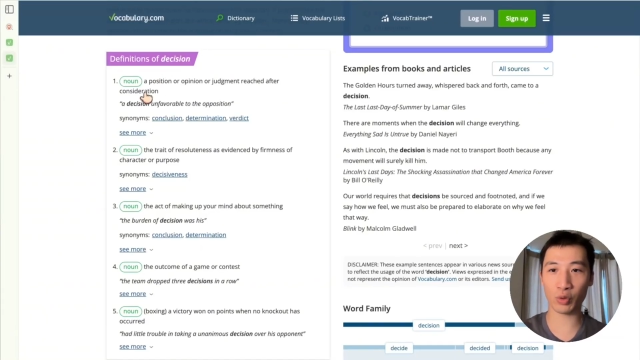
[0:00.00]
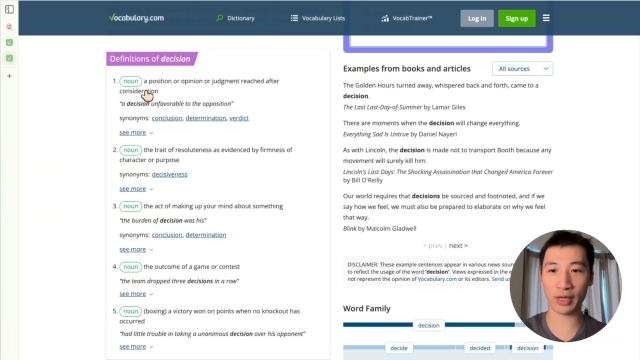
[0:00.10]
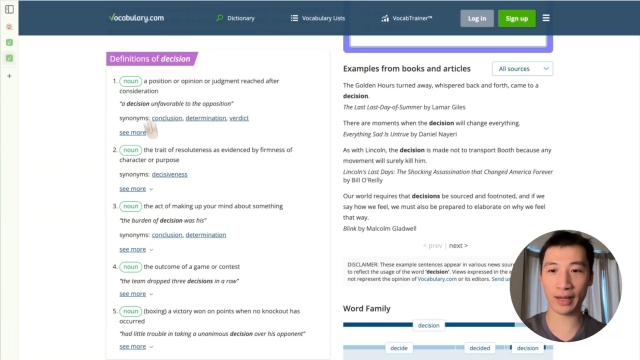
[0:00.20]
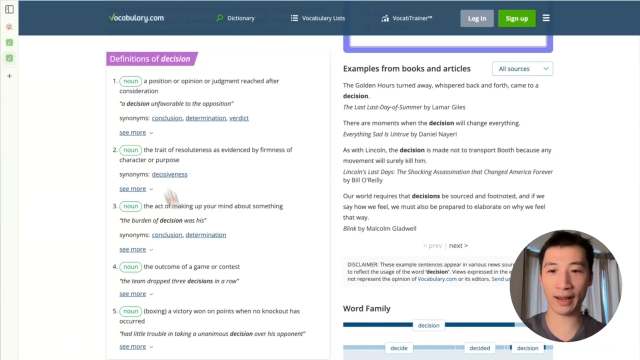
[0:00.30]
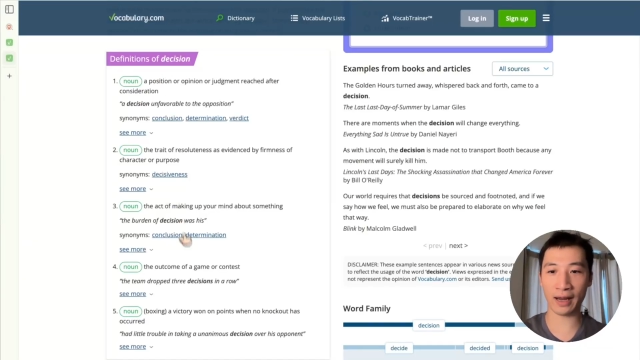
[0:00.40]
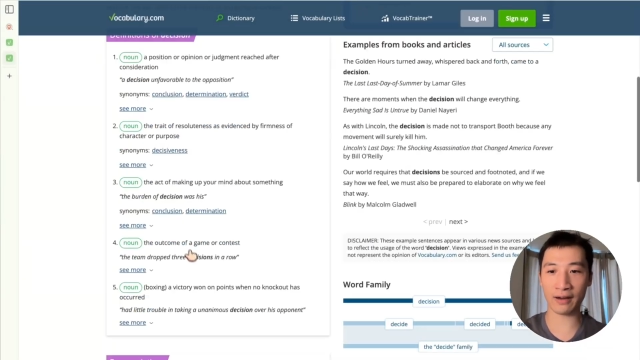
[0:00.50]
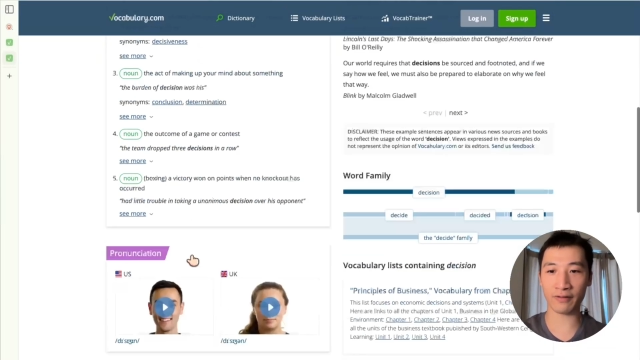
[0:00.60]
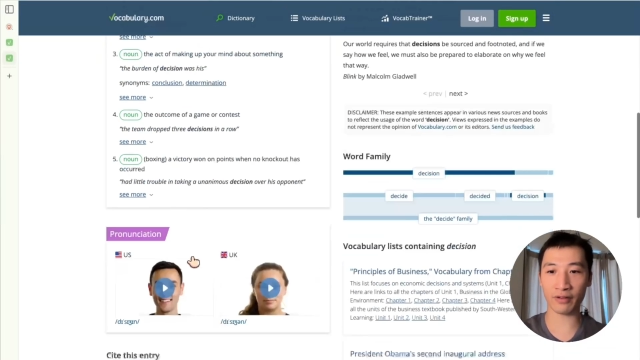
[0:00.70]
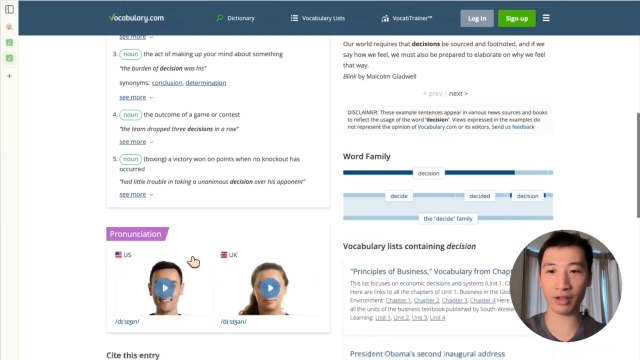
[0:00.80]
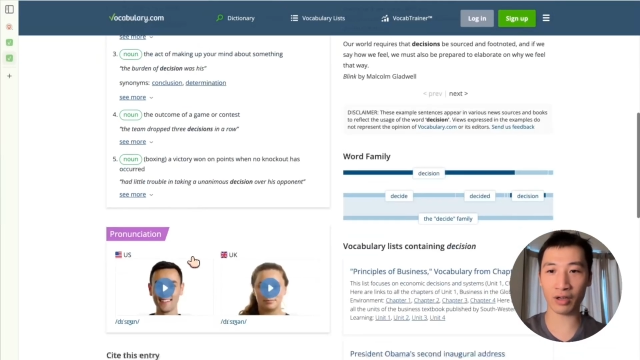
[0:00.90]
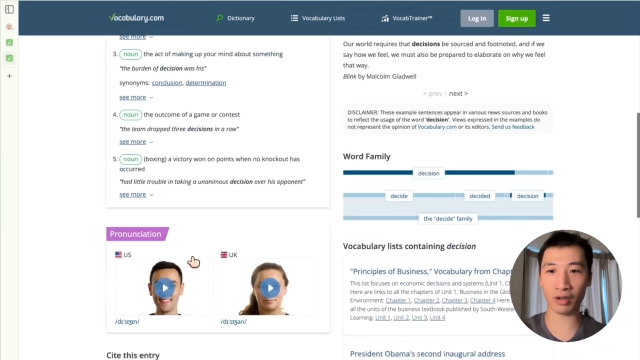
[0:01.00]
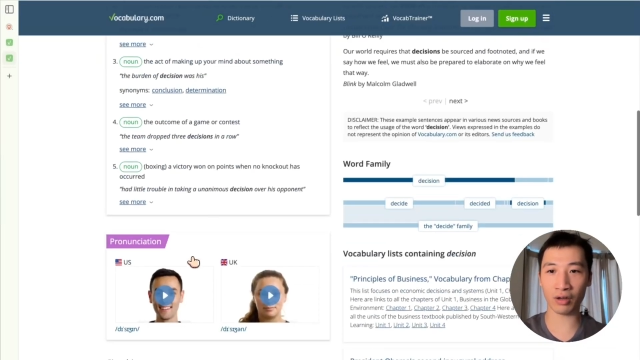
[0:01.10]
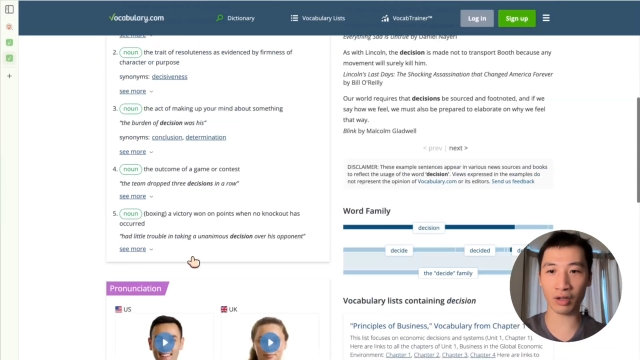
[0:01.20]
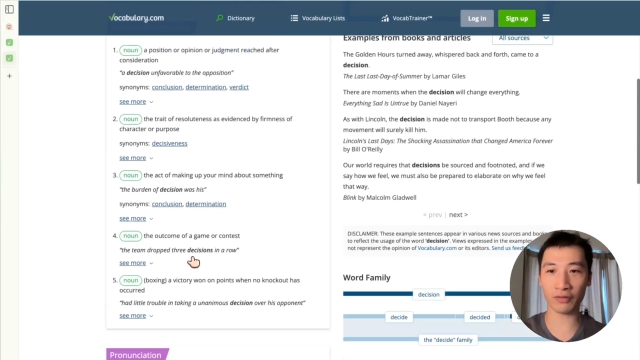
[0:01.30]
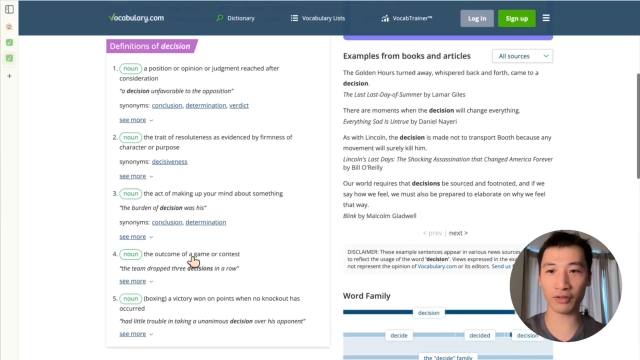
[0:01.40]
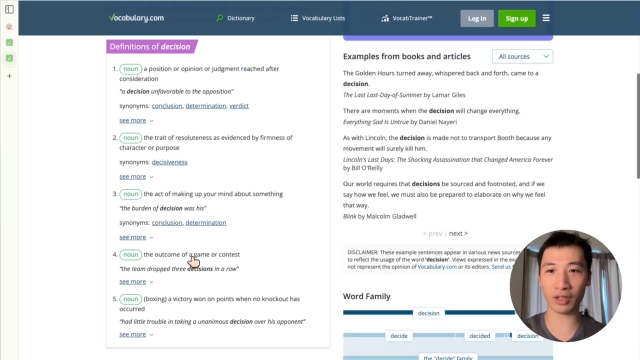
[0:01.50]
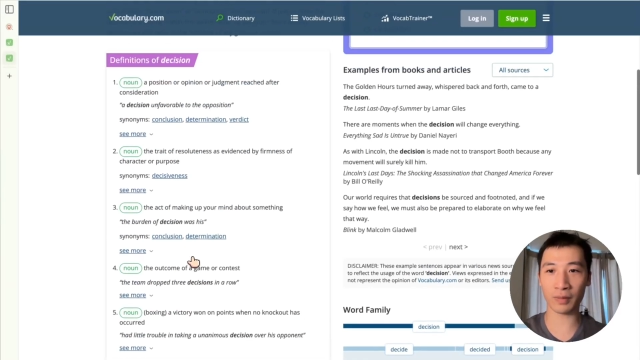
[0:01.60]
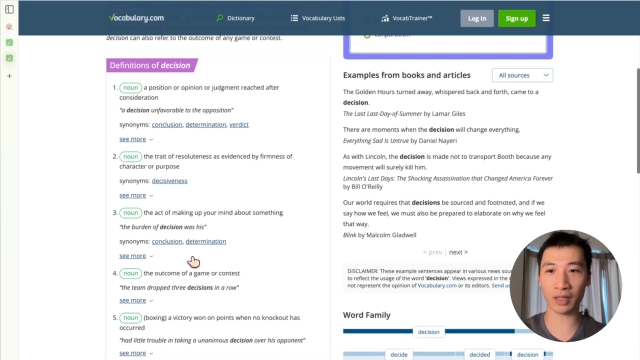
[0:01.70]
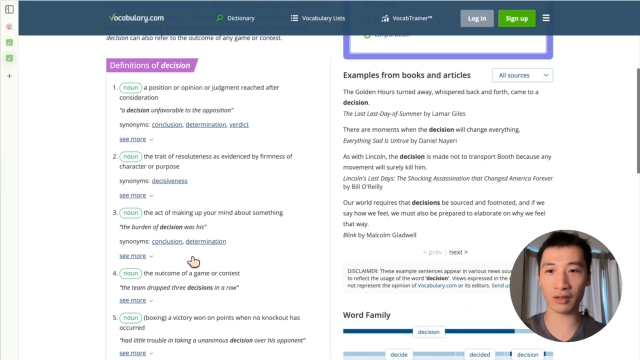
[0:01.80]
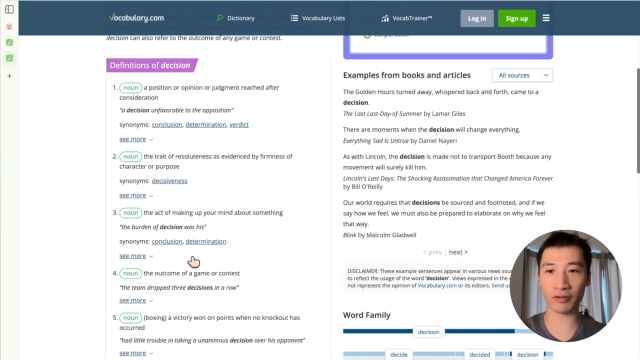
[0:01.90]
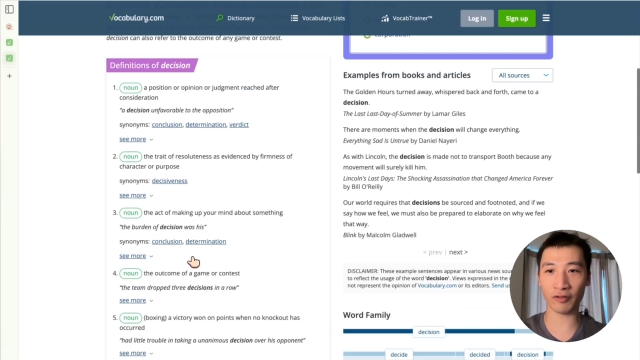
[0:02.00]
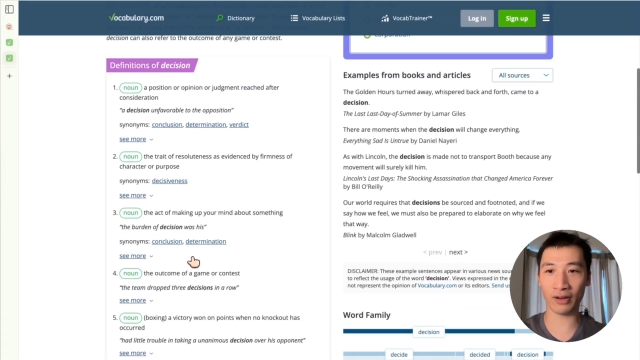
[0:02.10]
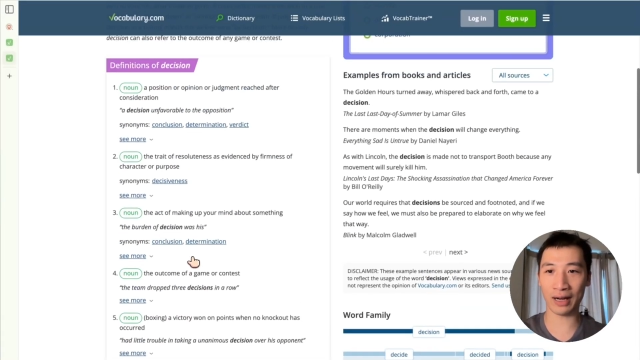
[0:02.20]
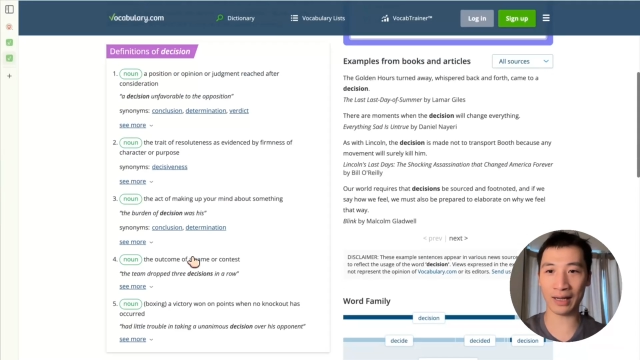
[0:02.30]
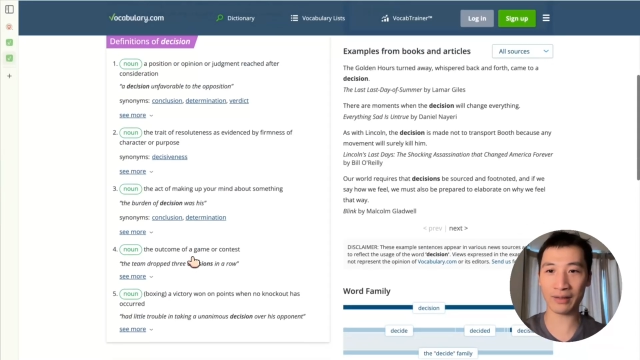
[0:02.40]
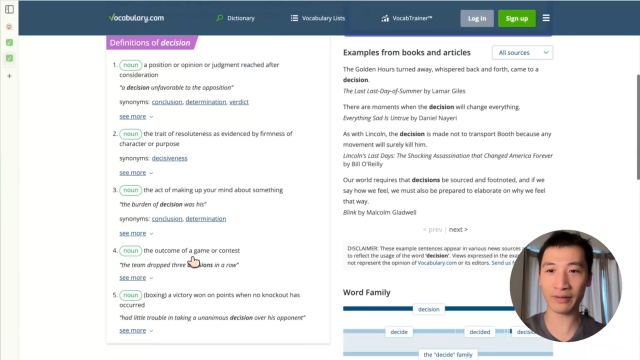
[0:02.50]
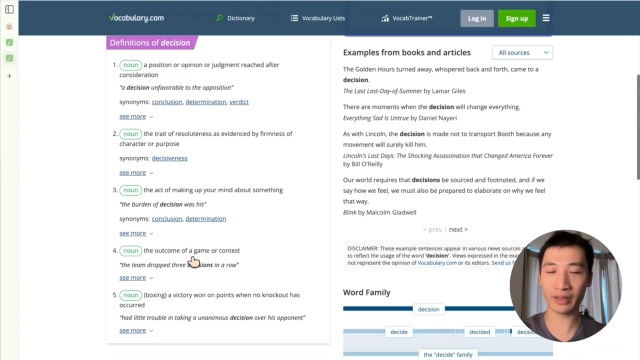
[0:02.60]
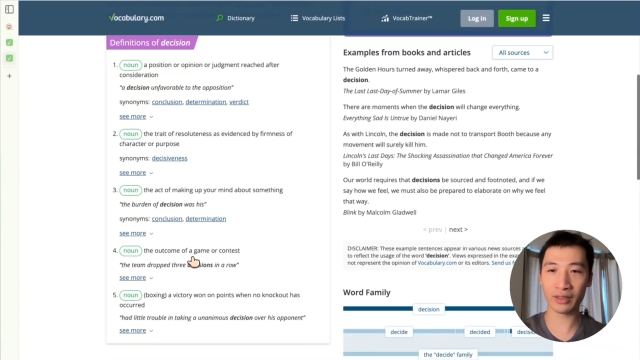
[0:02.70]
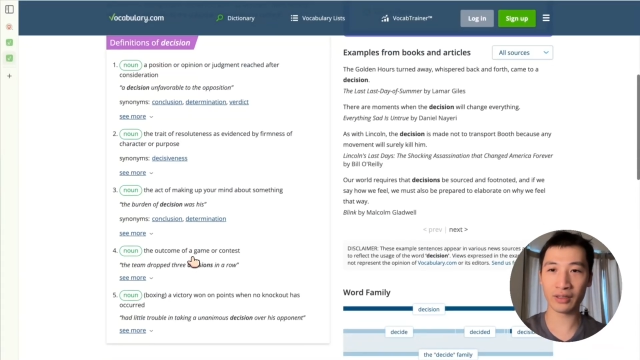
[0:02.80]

we have a lot about five